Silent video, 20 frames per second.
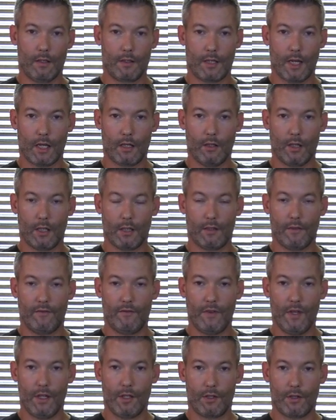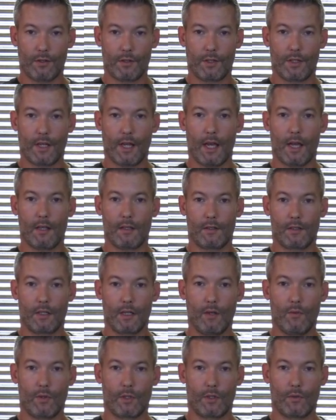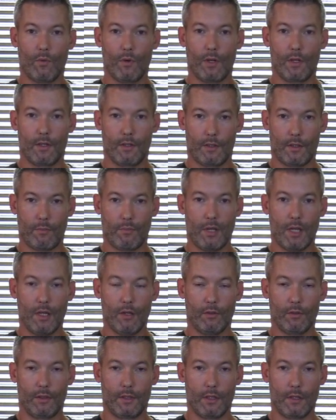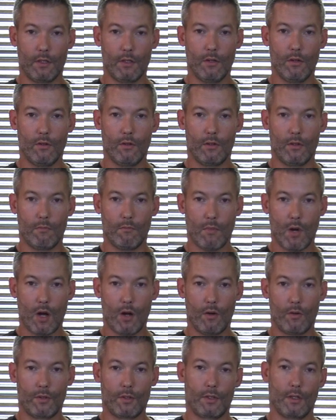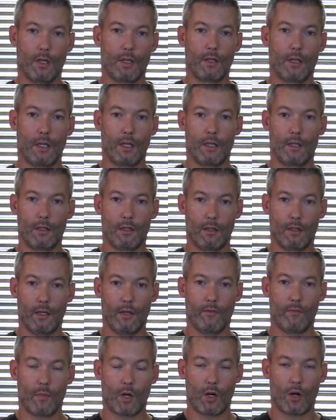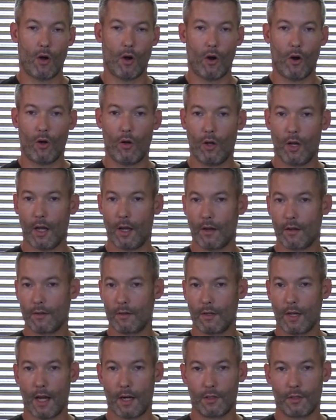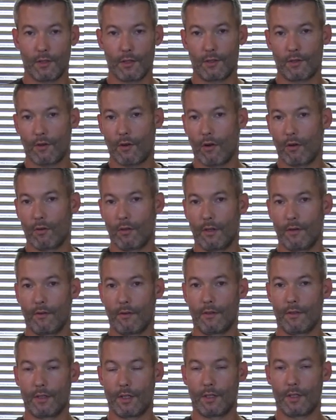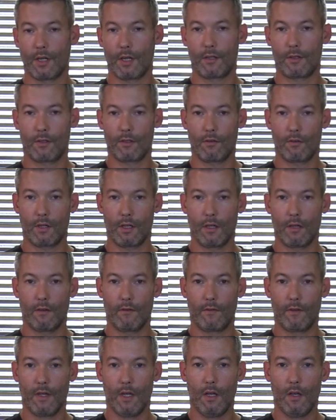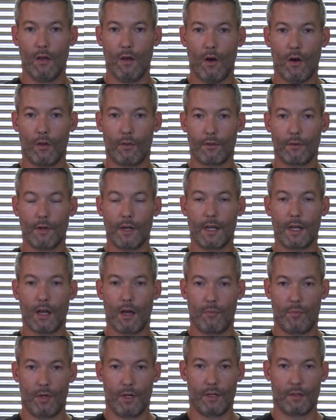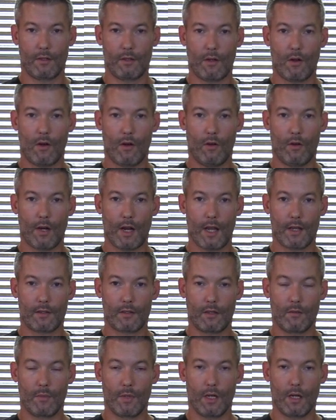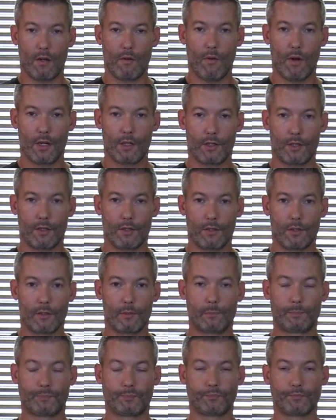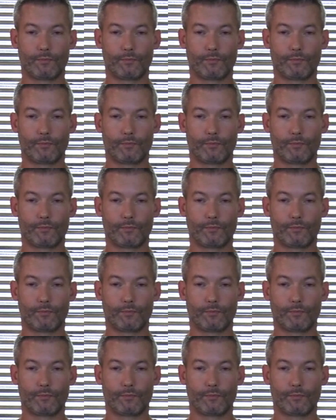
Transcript: Take a look at the feature set, see which ones appeal to you the most, and then give them a call. I actually strongly suggest you give all three companies a call and ask them any questions.